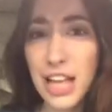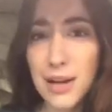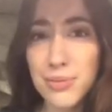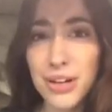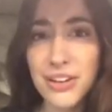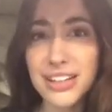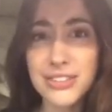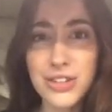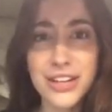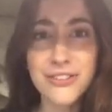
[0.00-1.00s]
Library
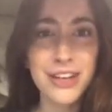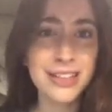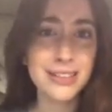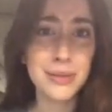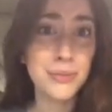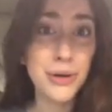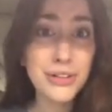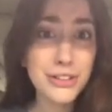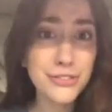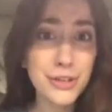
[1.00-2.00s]
trying to find a
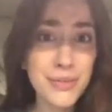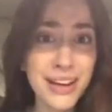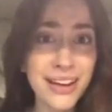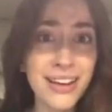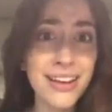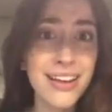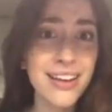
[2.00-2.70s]
book for my